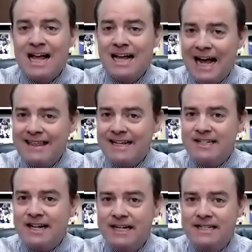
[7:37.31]
I think it's
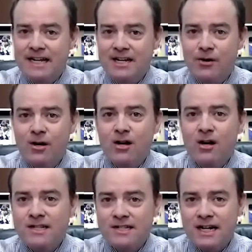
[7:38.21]
going to continue
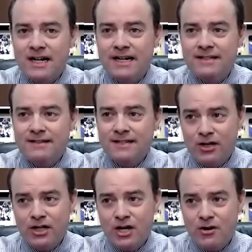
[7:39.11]
on Sunday. Sound good
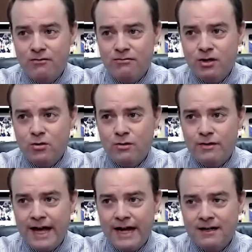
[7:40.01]
to you? You cool with
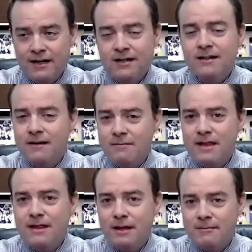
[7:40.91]
that? You're giving me the
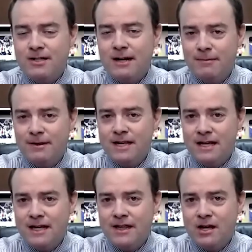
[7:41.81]
thumbs up and the
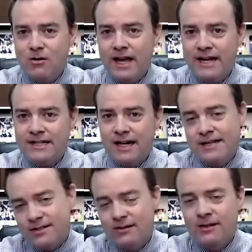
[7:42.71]
uh, the OK sign,
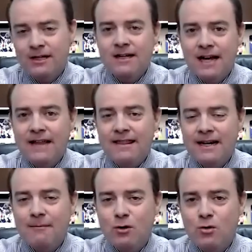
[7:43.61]
so I think
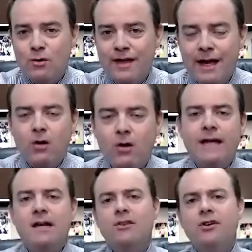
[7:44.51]
I'm cool with that. Okay,
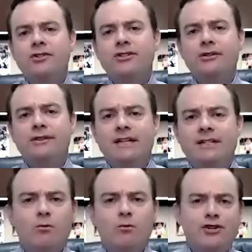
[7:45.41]
those are two things.
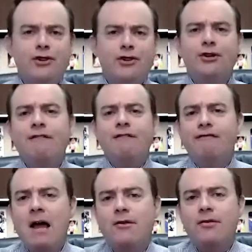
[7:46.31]
What's your third and
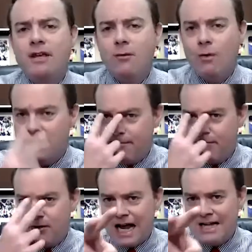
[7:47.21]
final thing you want to keep
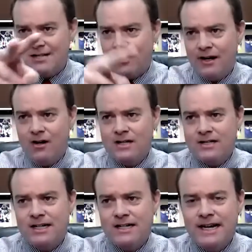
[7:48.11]
those eyes on on
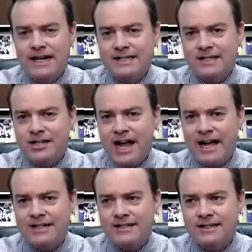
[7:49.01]
Sunday against the Jags?